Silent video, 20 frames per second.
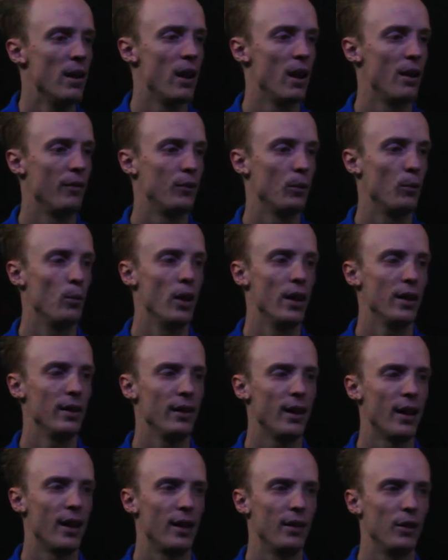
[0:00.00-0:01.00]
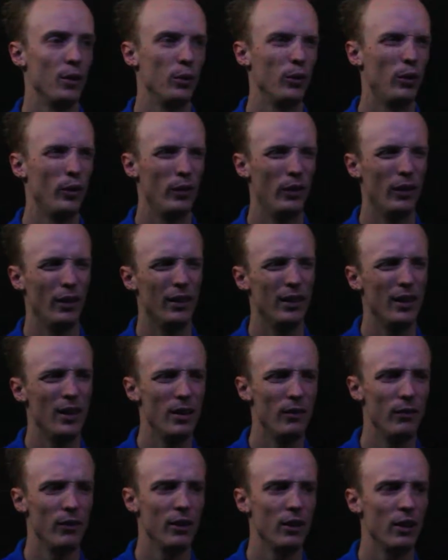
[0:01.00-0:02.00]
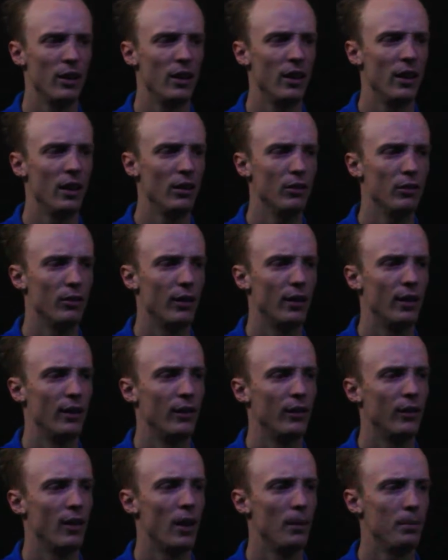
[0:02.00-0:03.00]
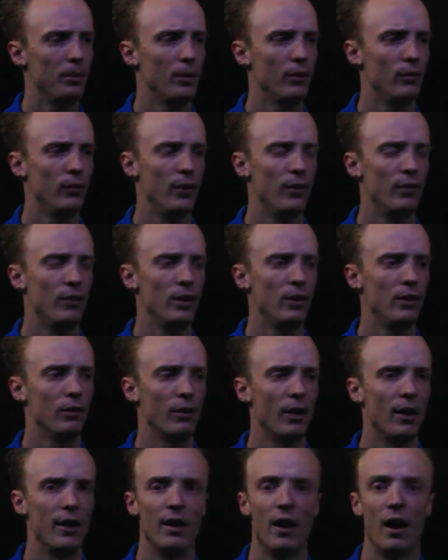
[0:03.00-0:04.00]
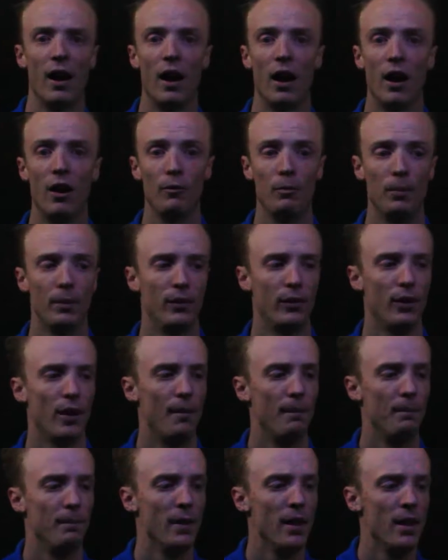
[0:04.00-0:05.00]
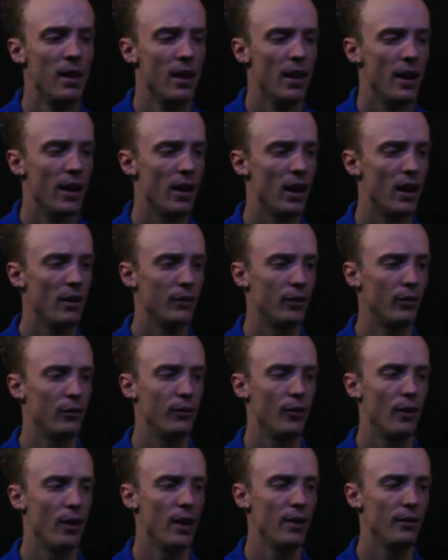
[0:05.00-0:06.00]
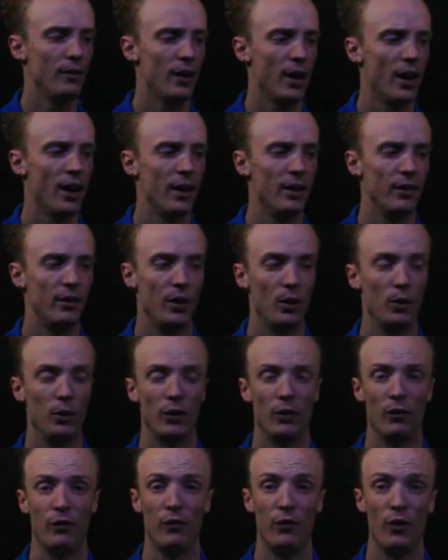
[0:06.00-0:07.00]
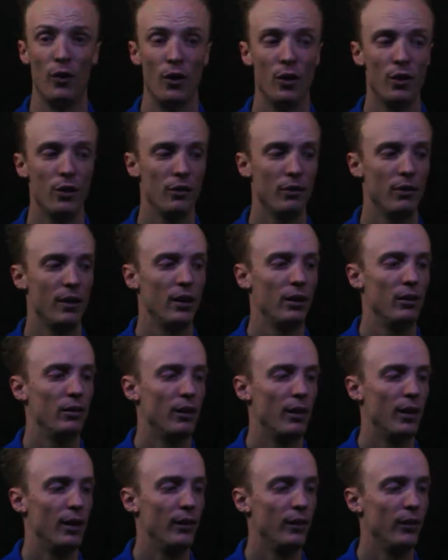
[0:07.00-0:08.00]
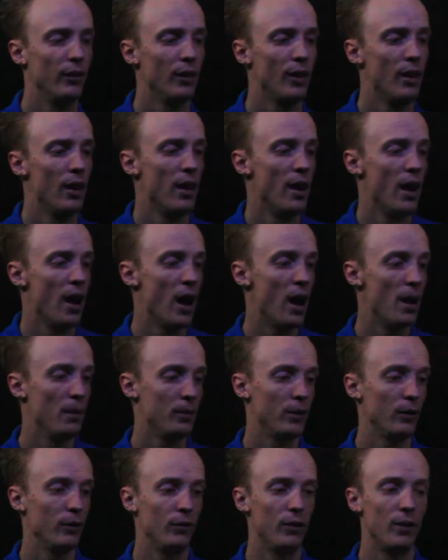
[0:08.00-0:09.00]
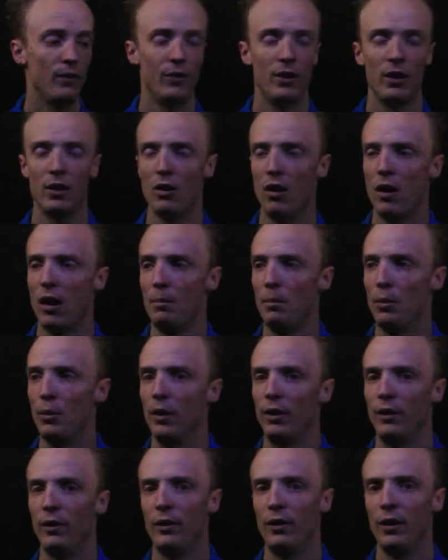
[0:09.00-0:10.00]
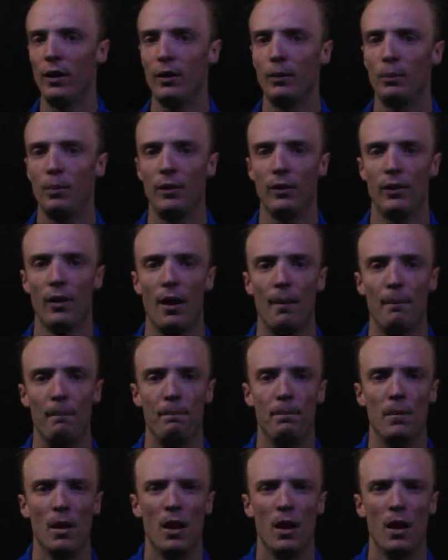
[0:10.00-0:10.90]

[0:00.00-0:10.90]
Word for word: After one day, there was a significant increase, up to 53.5%. And after five days, there was a further increase up to 59.6%.